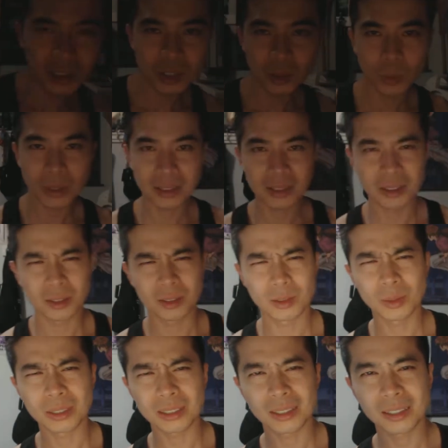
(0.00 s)

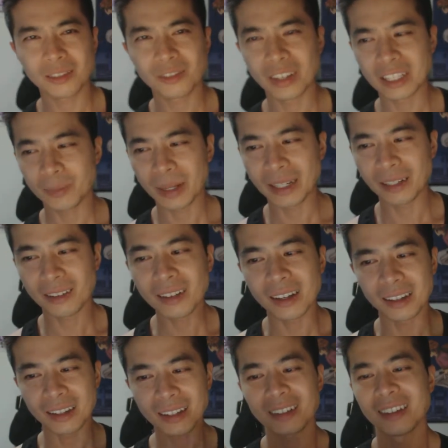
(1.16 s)
Switzerland face paint on,
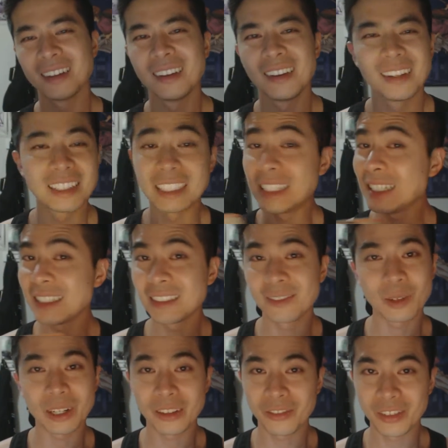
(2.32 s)
I think. She
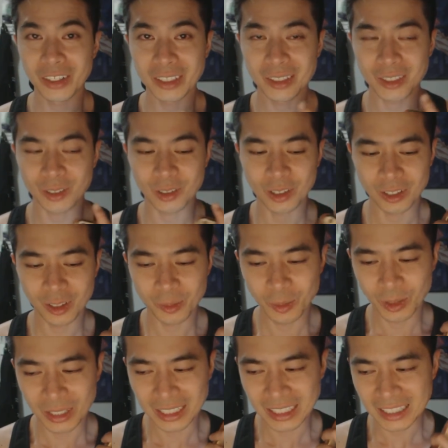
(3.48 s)
didn't, when I first saw her in the
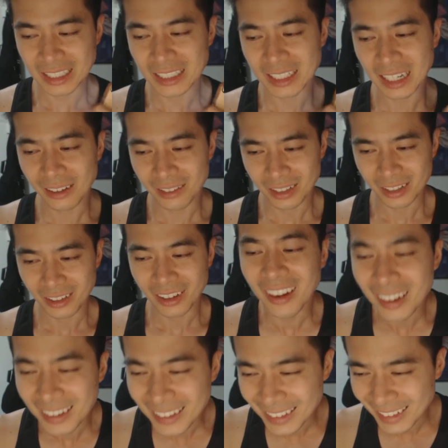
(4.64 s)
morning, she didn't have it
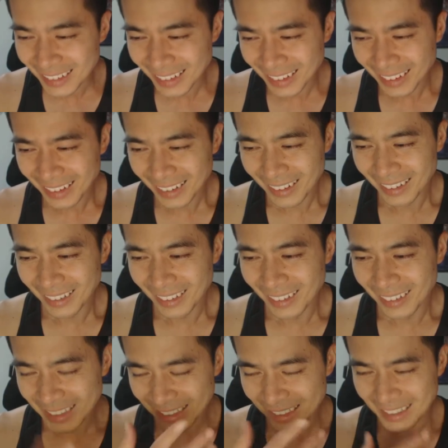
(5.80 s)
on.
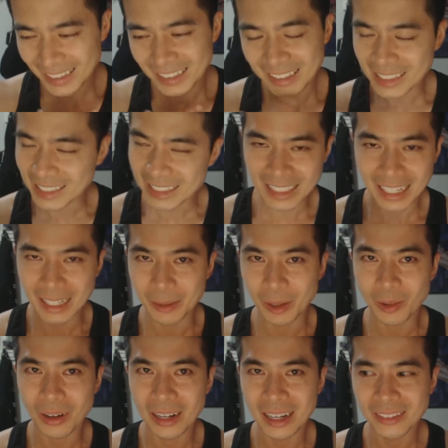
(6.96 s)
she just came,
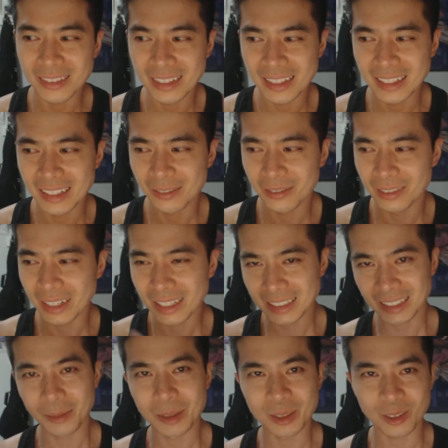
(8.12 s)
arrived, and then
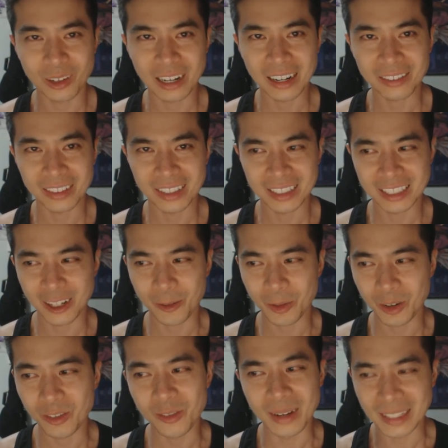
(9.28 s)
next time I saw her after the
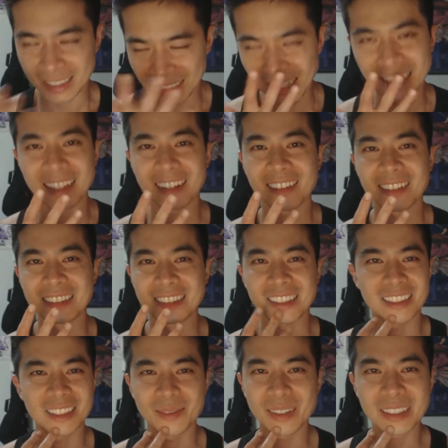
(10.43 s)
Sharapova match, she had that on.
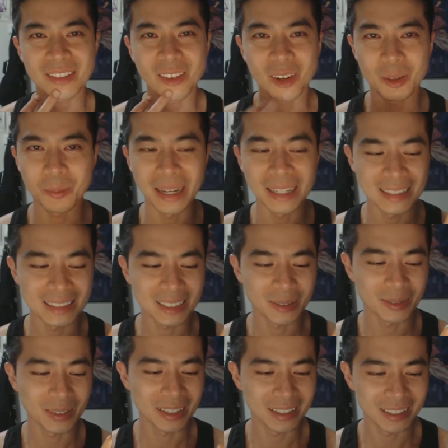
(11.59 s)
So she must have got it painted
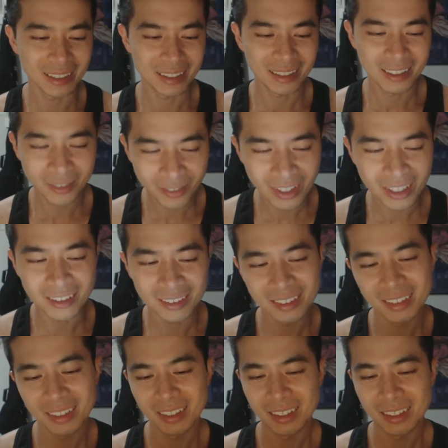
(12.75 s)
somewhere. Fun.